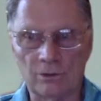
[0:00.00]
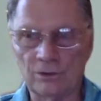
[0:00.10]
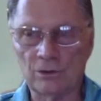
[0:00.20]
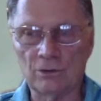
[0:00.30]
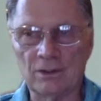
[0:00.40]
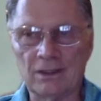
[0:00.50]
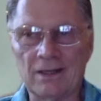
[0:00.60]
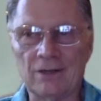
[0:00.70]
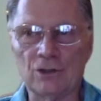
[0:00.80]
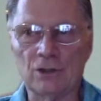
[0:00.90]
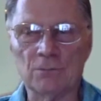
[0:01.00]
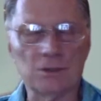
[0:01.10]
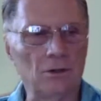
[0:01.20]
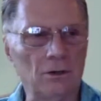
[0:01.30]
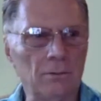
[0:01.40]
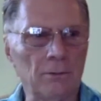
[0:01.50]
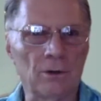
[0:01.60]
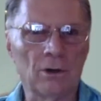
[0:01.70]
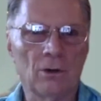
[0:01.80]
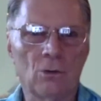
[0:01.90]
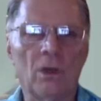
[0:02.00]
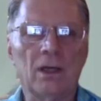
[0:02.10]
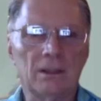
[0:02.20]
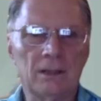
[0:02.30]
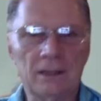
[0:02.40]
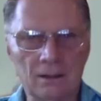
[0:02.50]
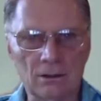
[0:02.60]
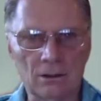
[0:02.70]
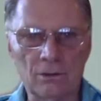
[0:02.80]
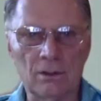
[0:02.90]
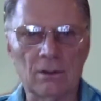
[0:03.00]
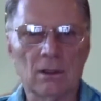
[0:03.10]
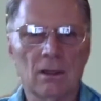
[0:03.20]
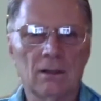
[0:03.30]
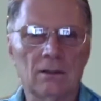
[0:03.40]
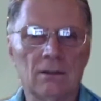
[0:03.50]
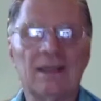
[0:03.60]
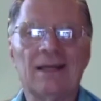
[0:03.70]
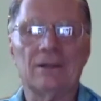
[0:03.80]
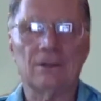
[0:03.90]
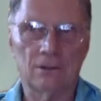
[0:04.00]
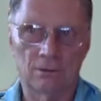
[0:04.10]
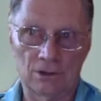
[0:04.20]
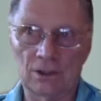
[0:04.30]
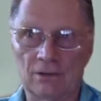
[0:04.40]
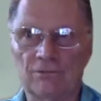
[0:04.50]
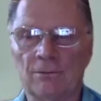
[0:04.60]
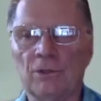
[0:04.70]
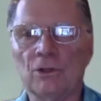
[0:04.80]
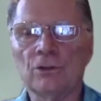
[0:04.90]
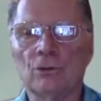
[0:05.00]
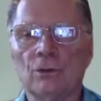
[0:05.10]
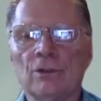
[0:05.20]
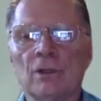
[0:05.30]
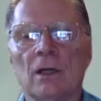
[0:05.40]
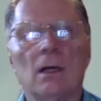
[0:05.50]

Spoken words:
There's no container ships in a harbor waiting to get unloaded to get stuff from your stores.